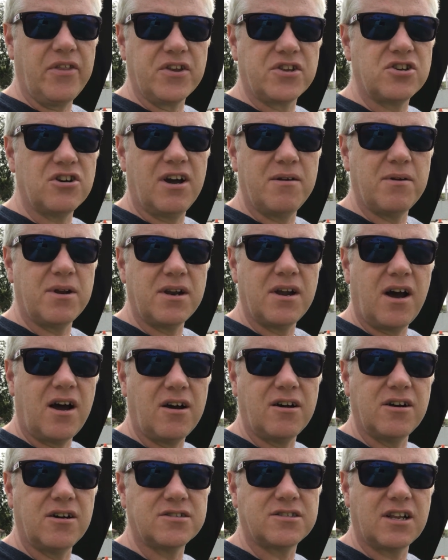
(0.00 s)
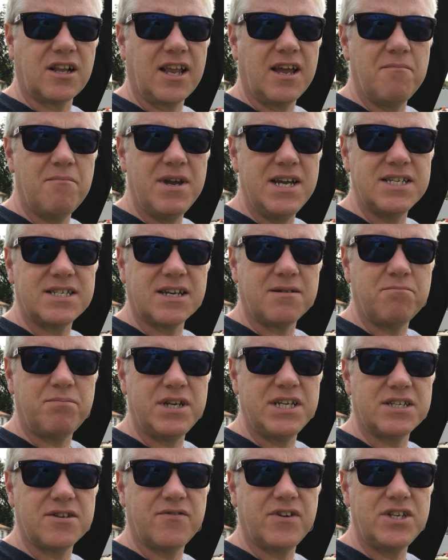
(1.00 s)
the time, an utterly amazing
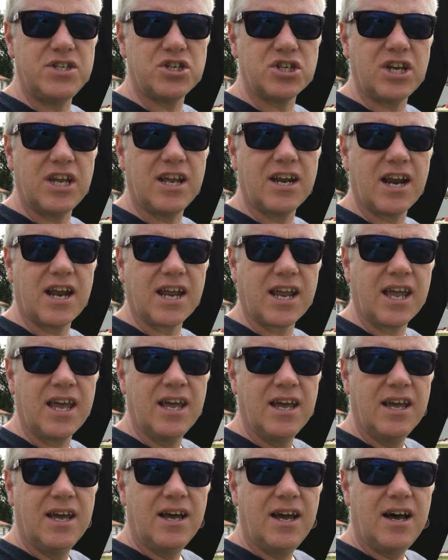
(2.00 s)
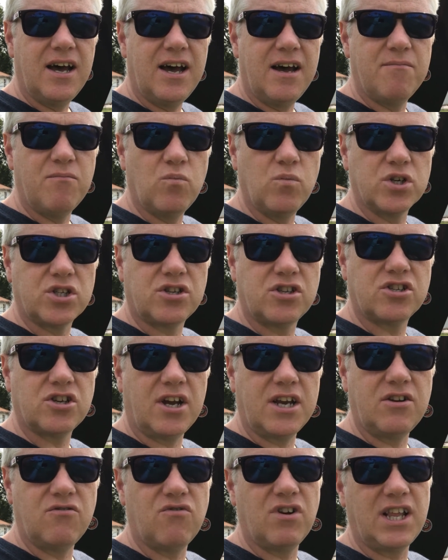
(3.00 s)
piece of engineering. Was
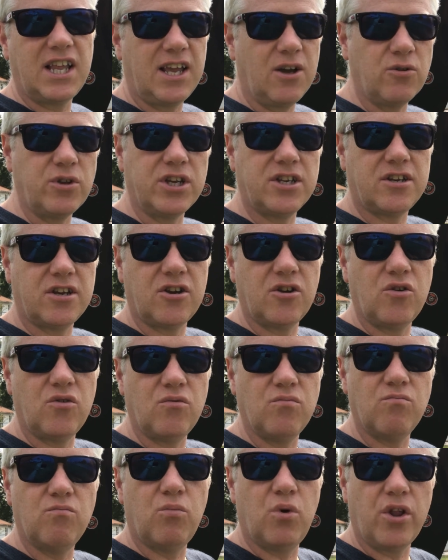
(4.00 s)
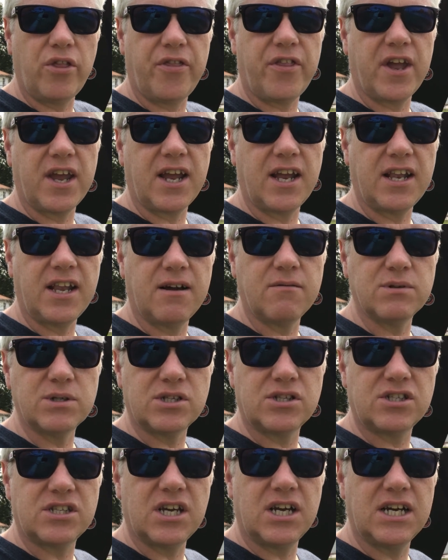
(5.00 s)
designed really only to do one thing, and that
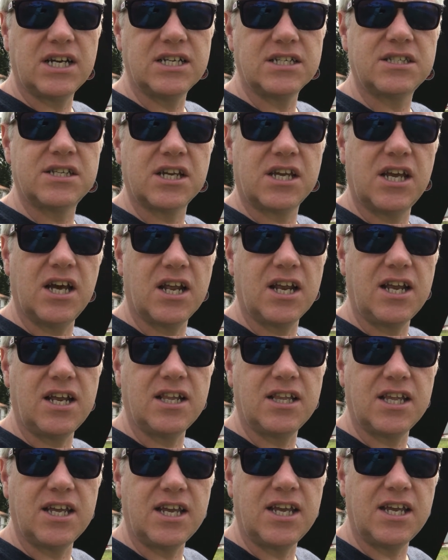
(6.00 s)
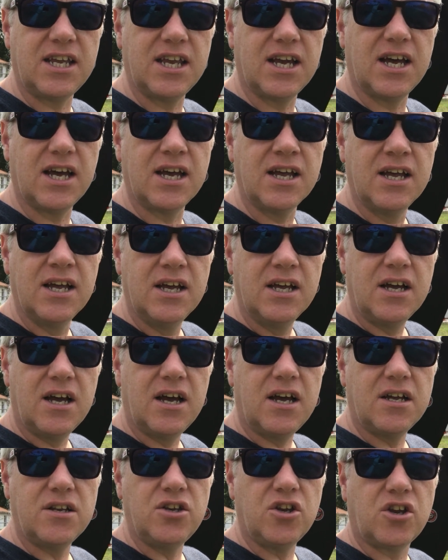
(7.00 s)
was to carry the
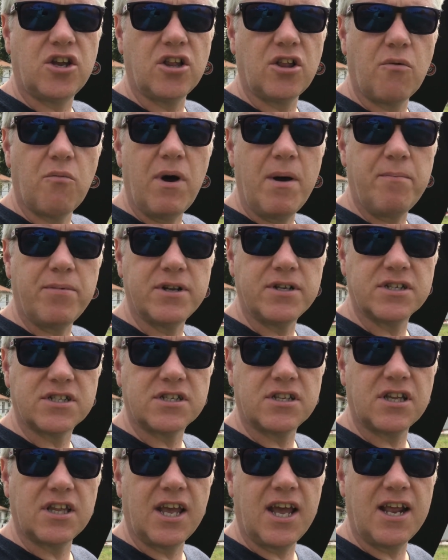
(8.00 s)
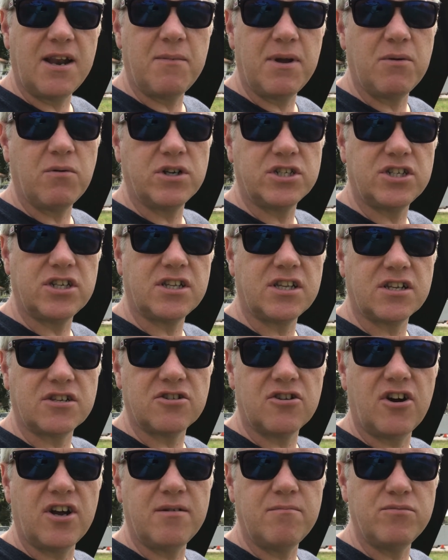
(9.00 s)
nuclear weapons to the enemy, which at the
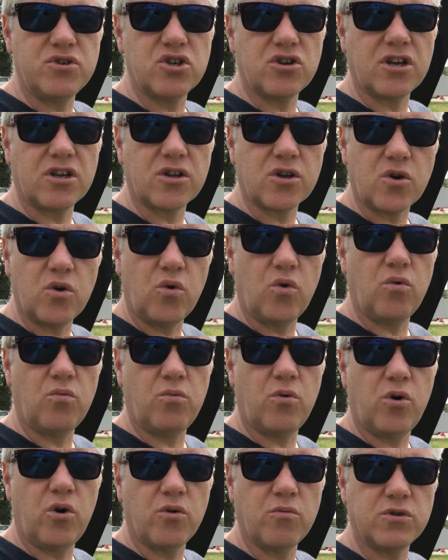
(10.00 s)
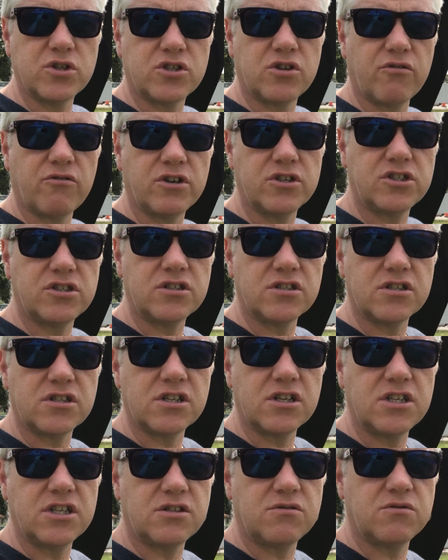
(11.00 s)
time during the Cold War was the Russians,
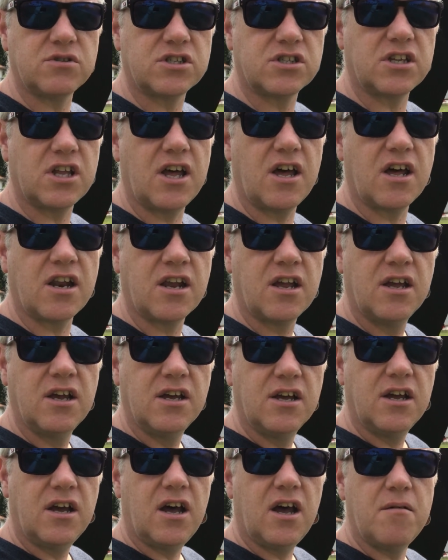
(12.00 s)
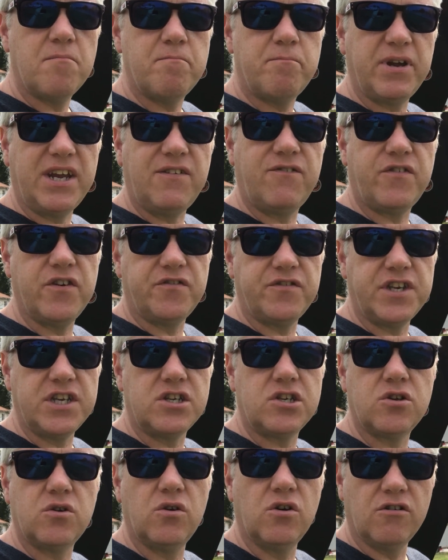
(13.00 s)
and this was their
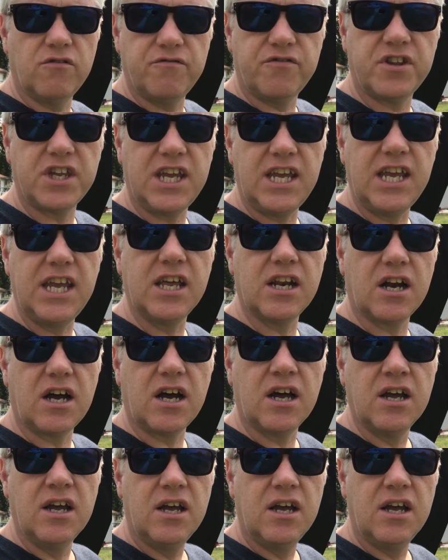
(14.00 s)
B-52 of the era.